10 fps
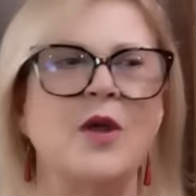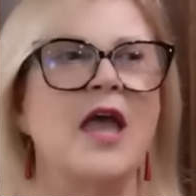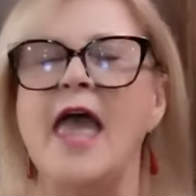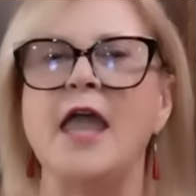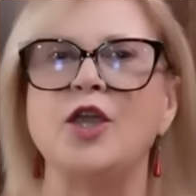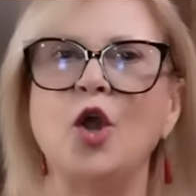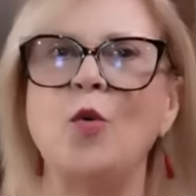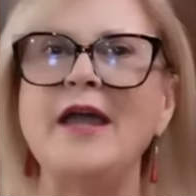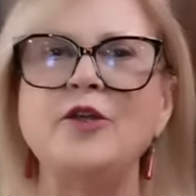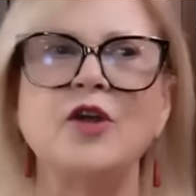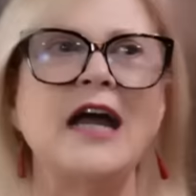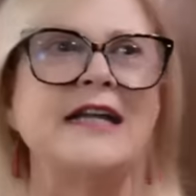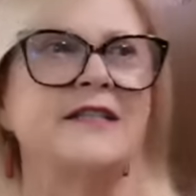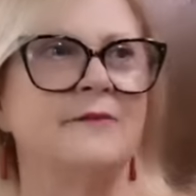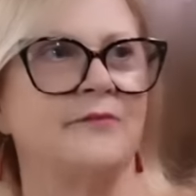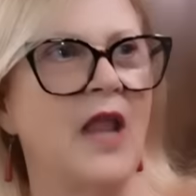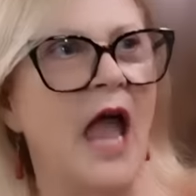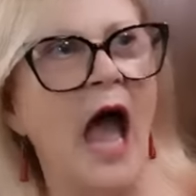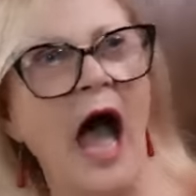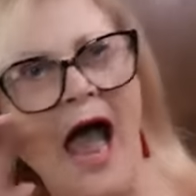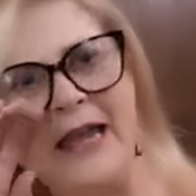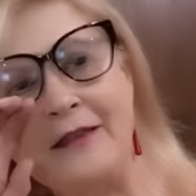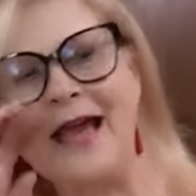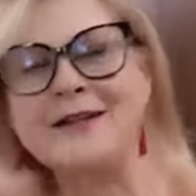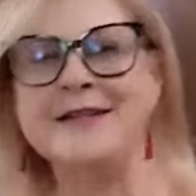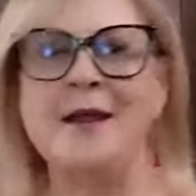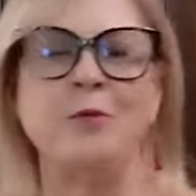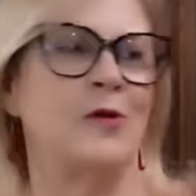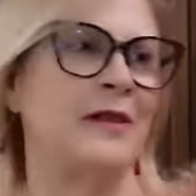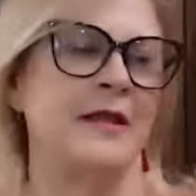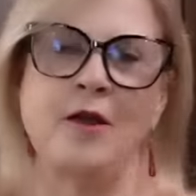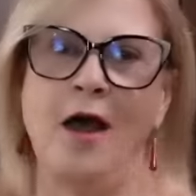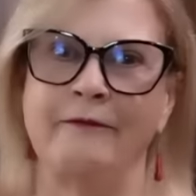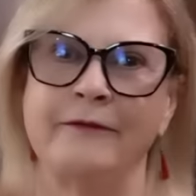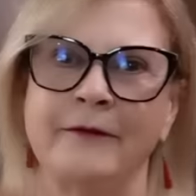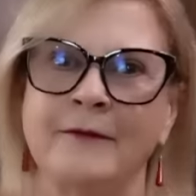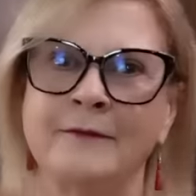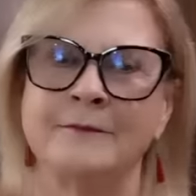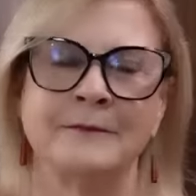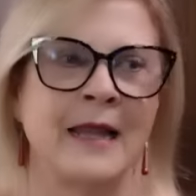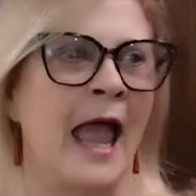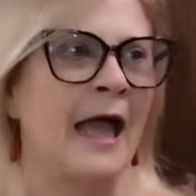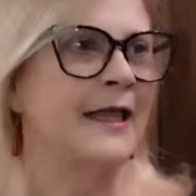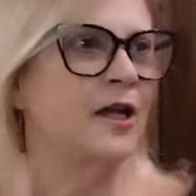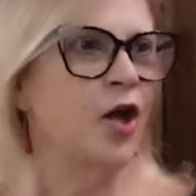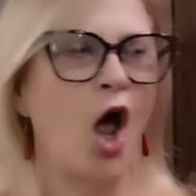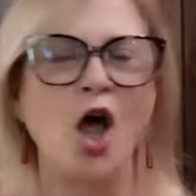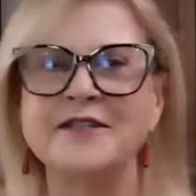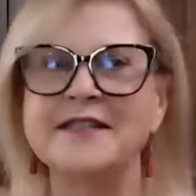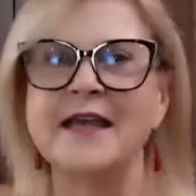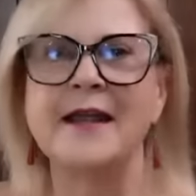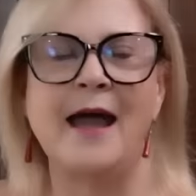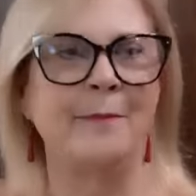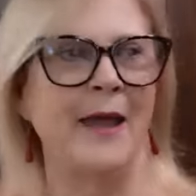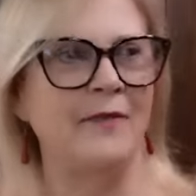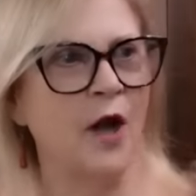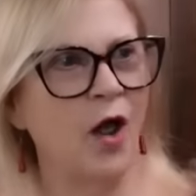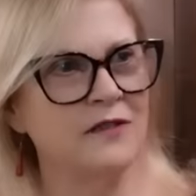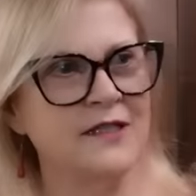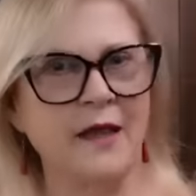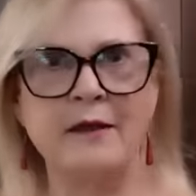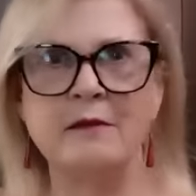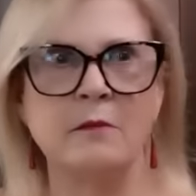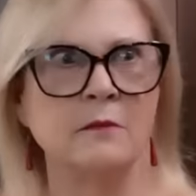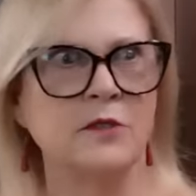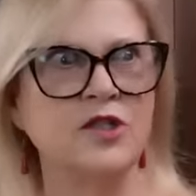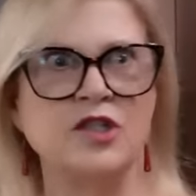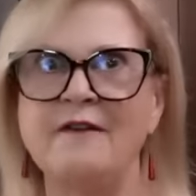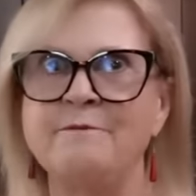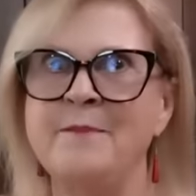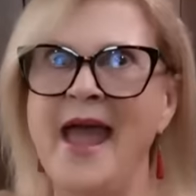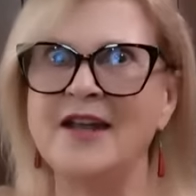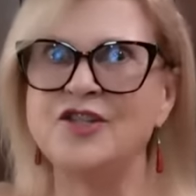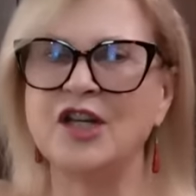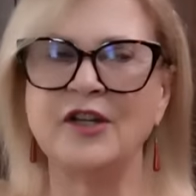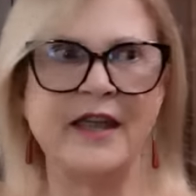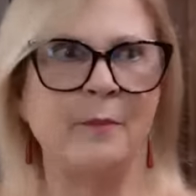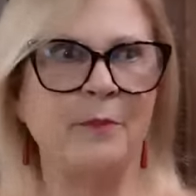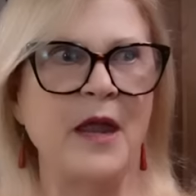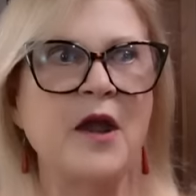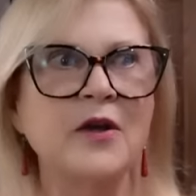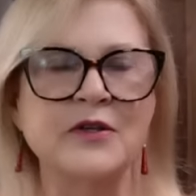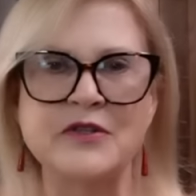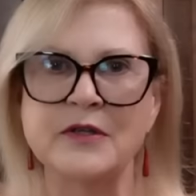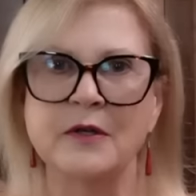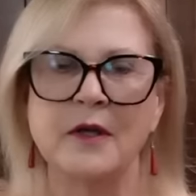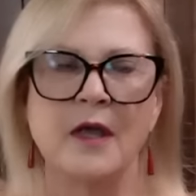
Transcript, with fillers: You know what, you guys? I get that table cleaned off, get it all set up, and then all of a sudden, stuff magically appears.